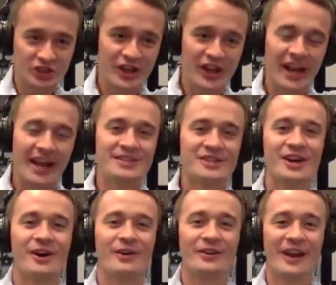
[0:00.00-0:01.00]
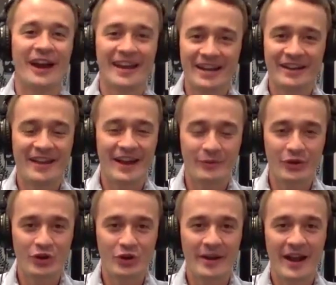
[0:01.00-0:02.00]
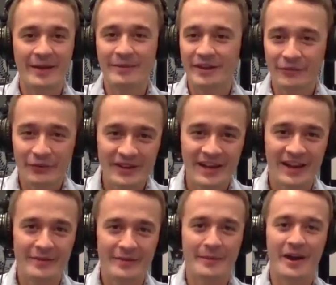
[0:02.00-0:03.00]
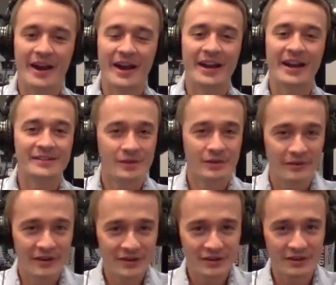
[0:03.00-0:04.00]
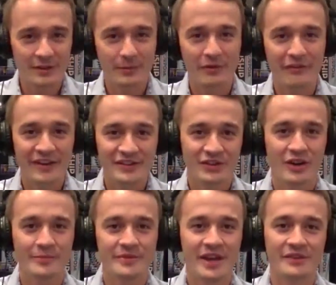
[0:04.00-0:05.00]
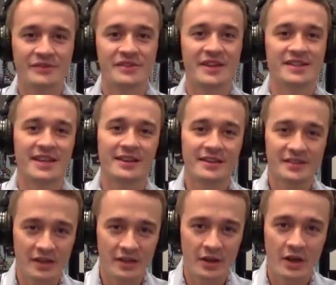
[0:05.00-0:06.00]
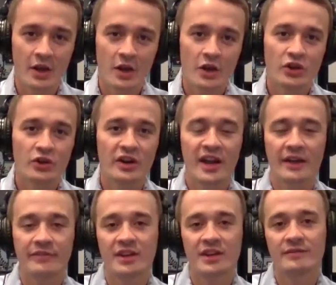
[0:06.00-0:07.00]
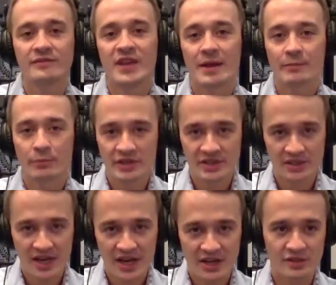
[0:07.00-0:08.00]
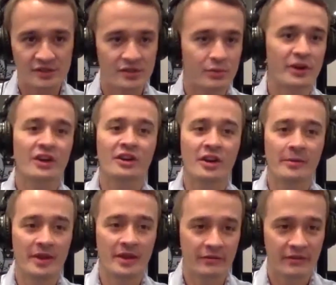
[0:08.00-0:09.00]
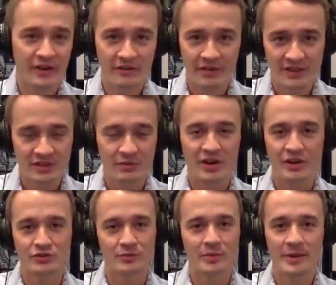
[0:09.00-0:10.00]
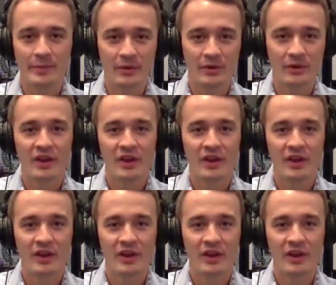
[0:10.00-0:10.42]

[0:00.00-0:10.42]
And so I get in that room and I'm like freaked out of my mind. And so eventually the professor comes out and says, hey, listen, you're going to have to give 10 presentations. 3 are going to be in front of these 300 people.